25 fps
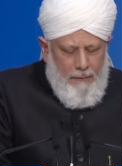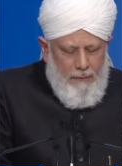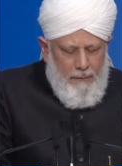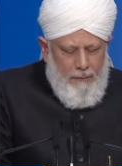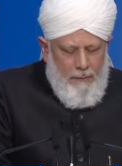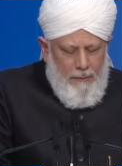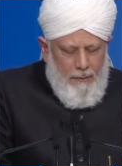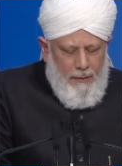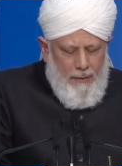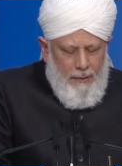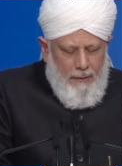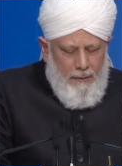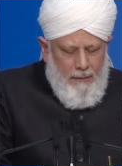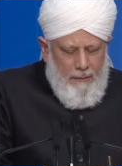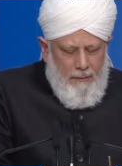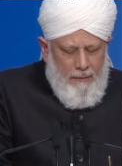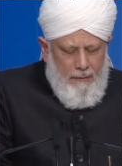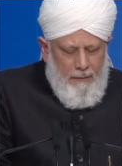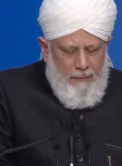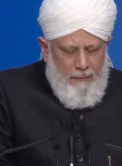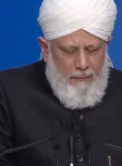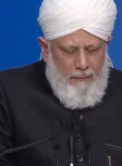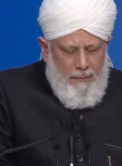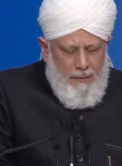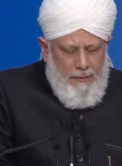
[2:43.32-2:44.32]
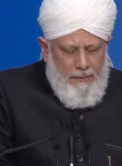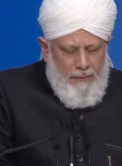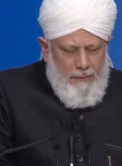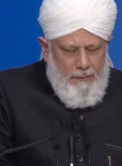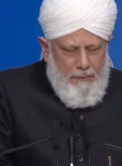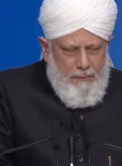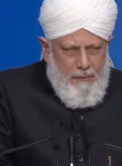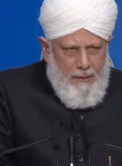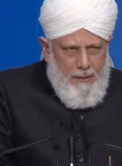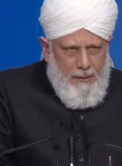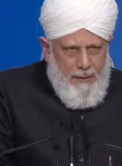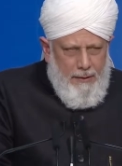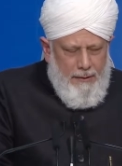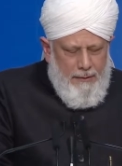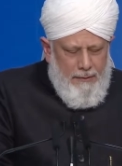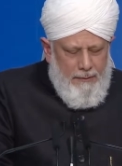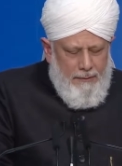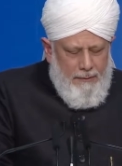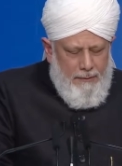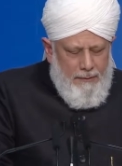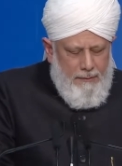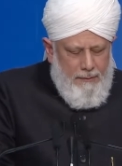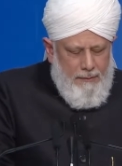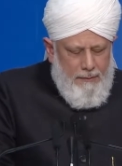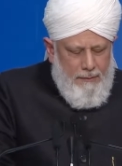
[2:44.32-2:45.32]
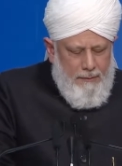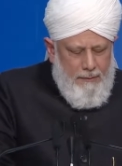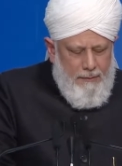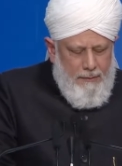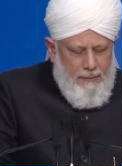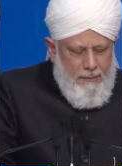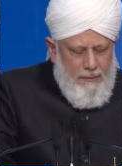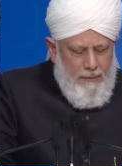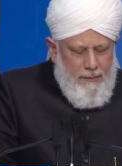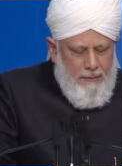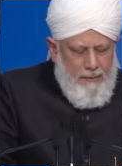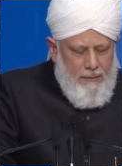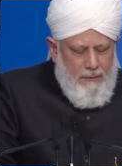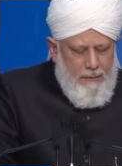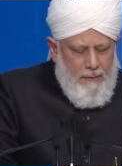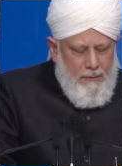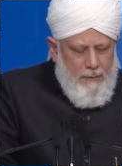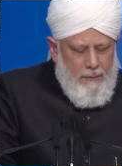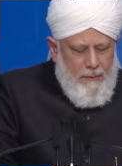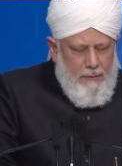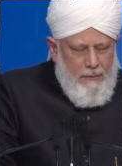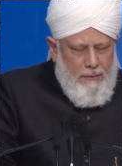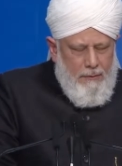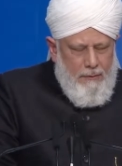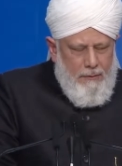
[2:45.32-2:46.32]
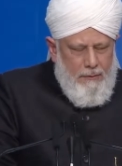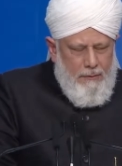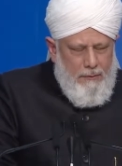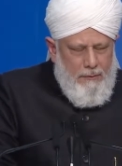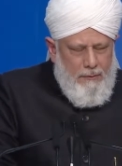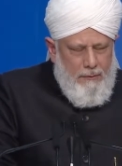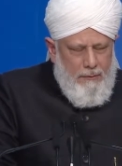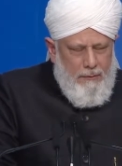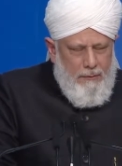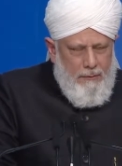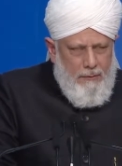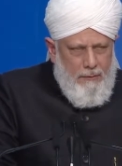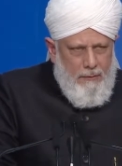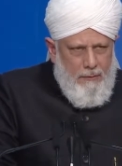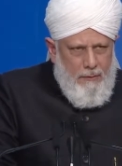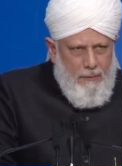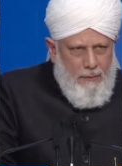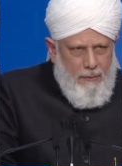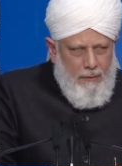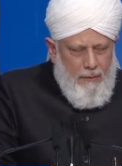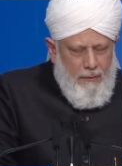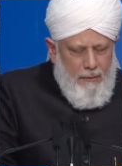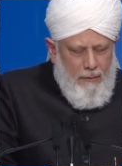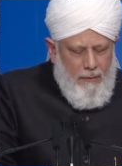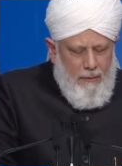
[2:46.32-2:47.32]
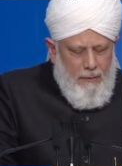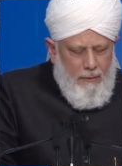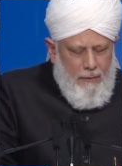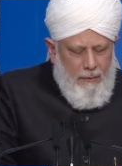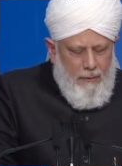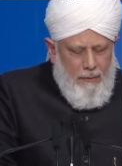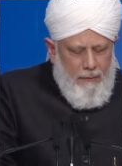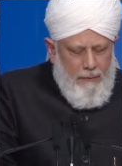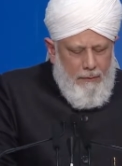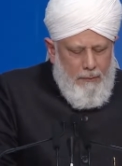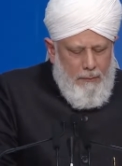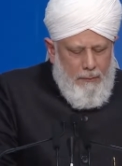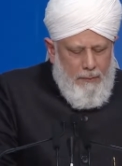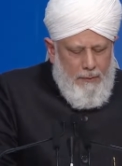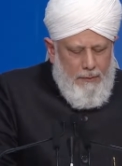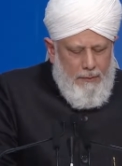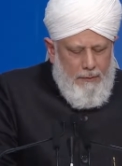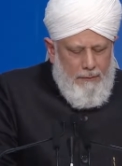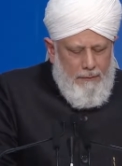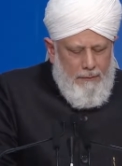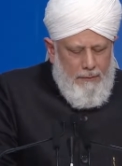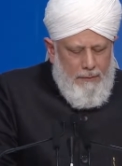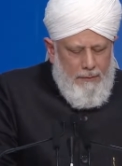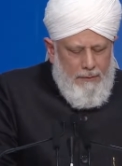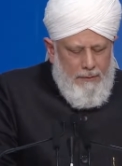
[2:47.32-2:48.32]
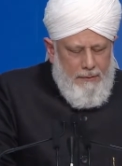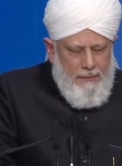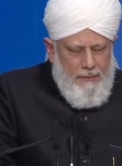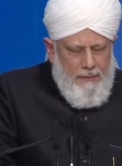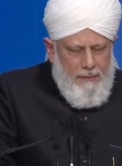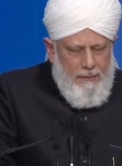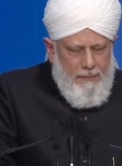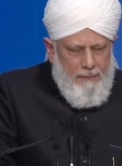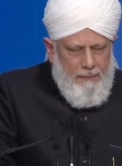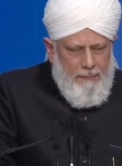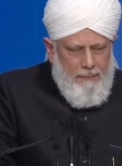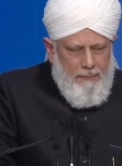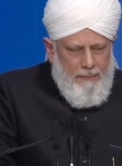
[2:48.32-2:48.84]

you can best utilize the resources of Humanity First